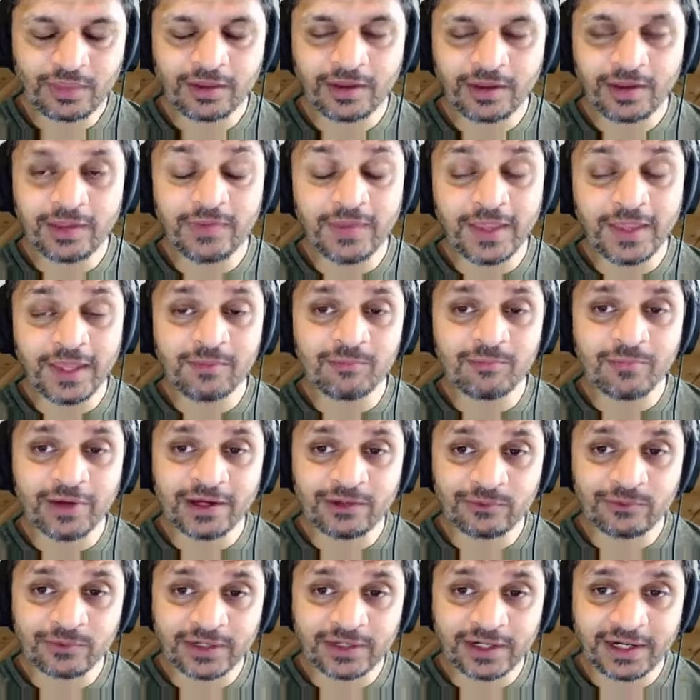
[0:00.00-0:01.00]
And then by
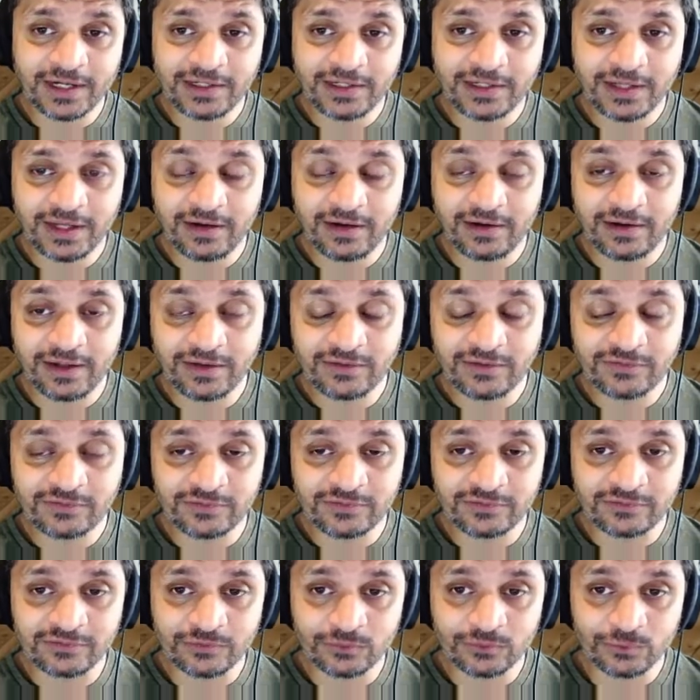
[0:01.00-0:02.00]
our right hand
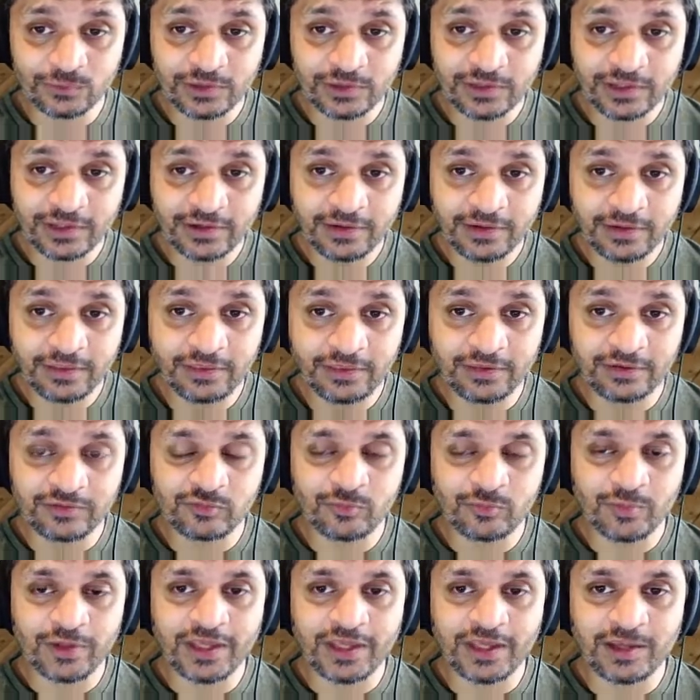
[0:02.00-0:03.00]
axis rule, this
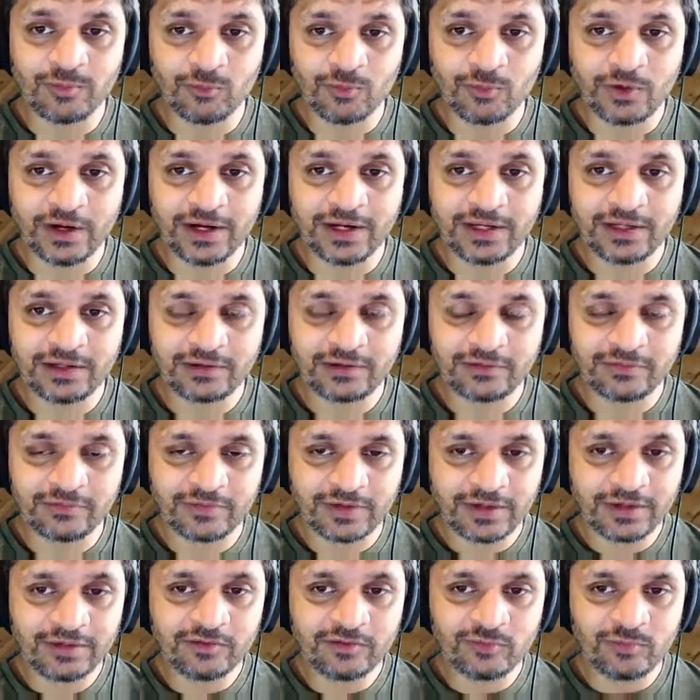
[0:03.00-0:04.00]
became y,
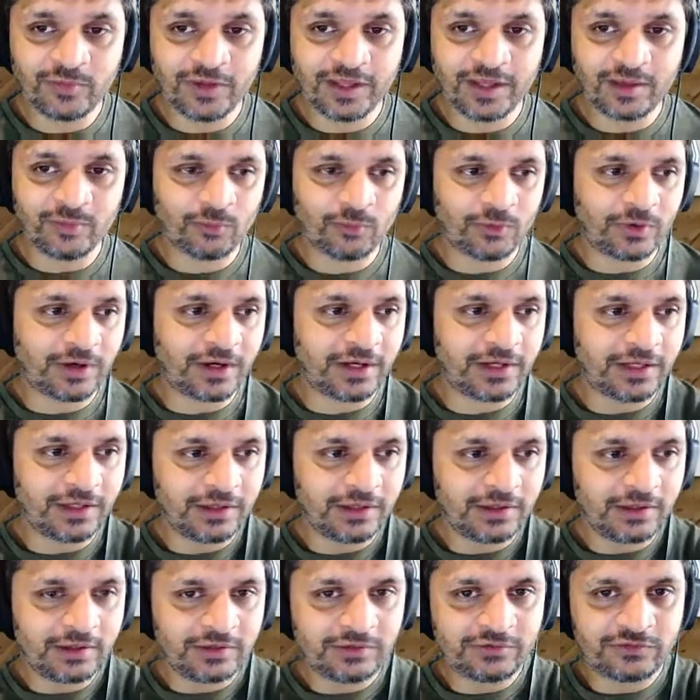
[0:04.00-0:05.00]
right? This became y
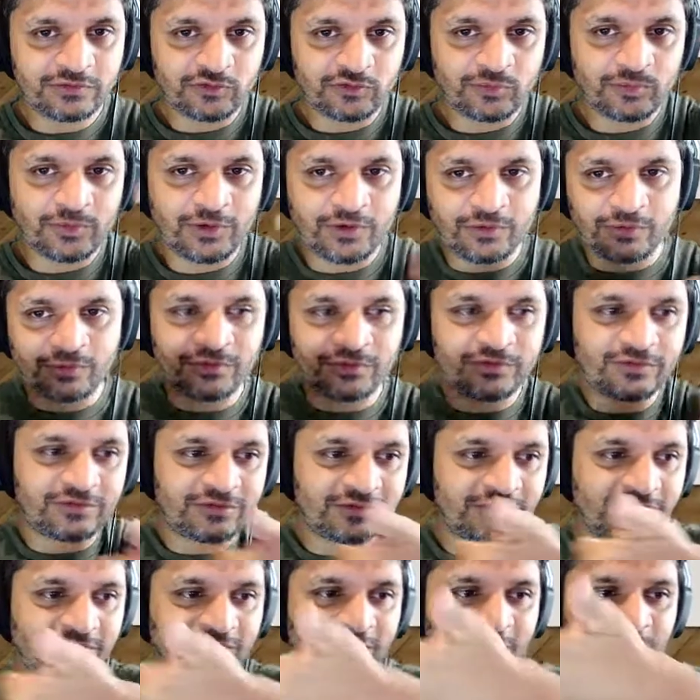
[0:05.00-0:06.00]
just
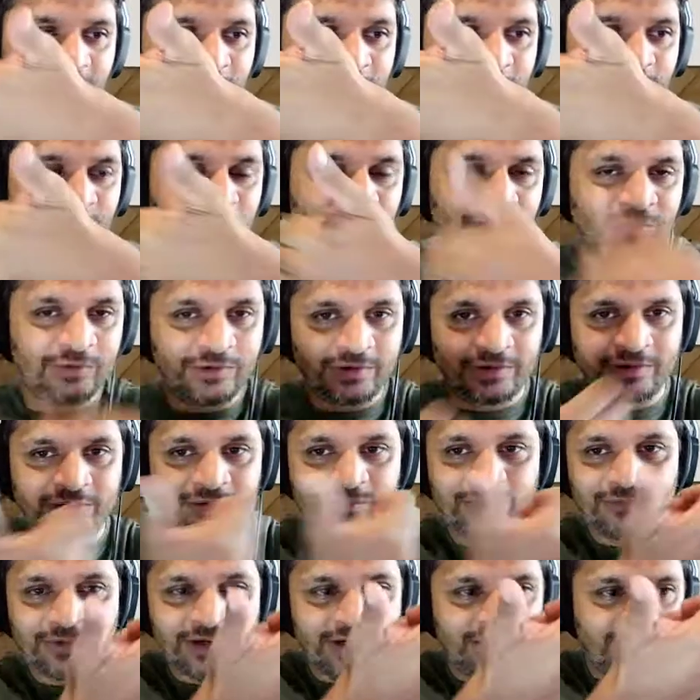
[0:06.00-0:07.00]
because
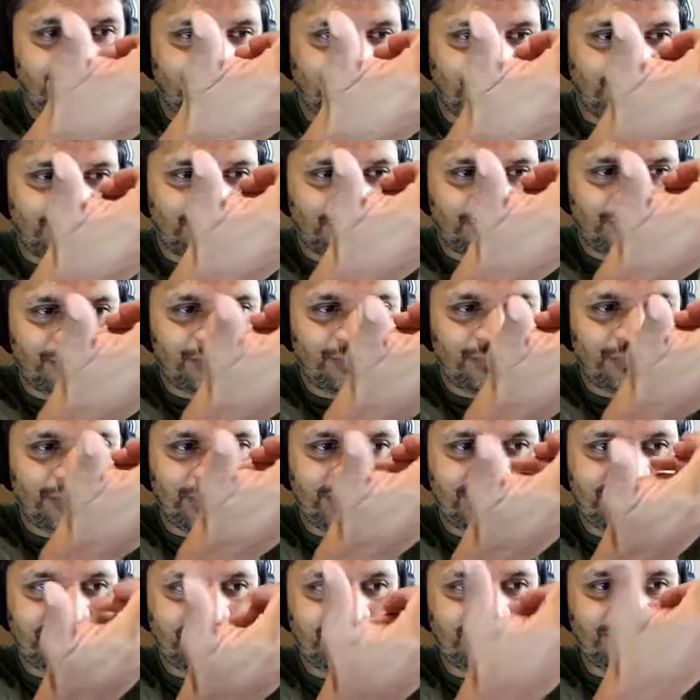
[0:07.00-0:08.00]
when you
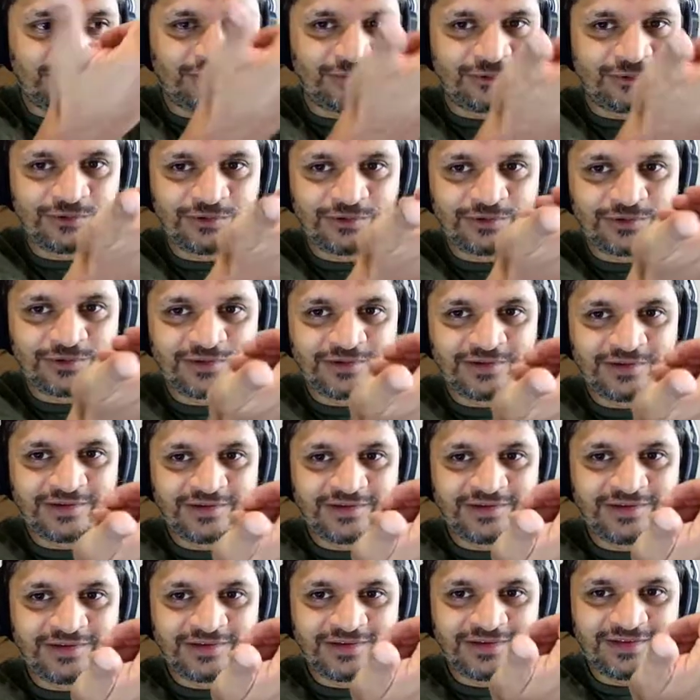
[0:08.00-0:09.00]
point your
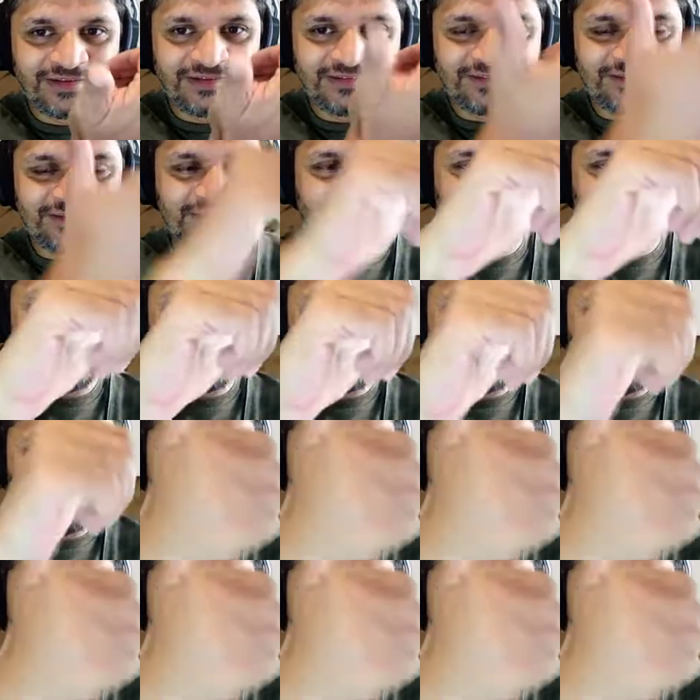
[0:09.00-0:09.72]
z